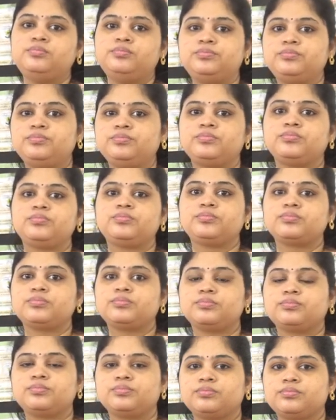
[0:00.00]

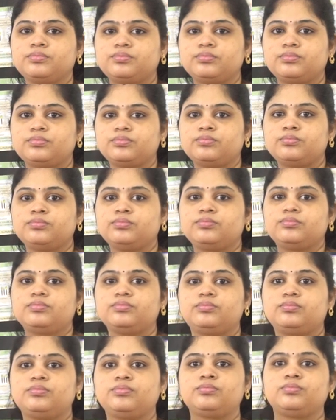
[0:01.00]

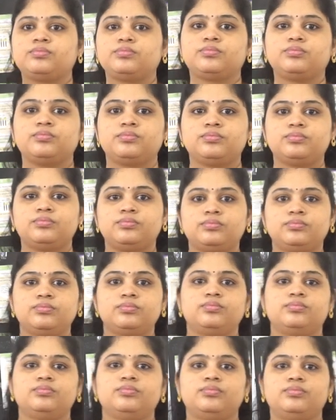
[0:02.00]

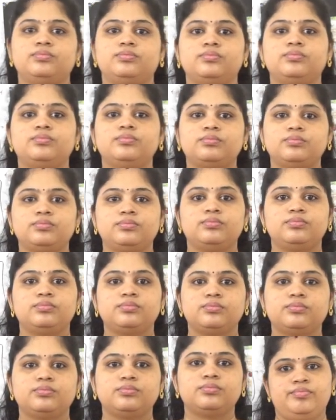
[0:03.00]

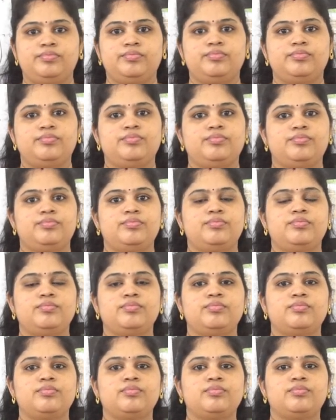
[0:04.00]

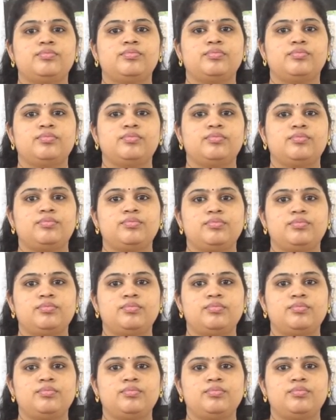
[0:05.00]
[no speech]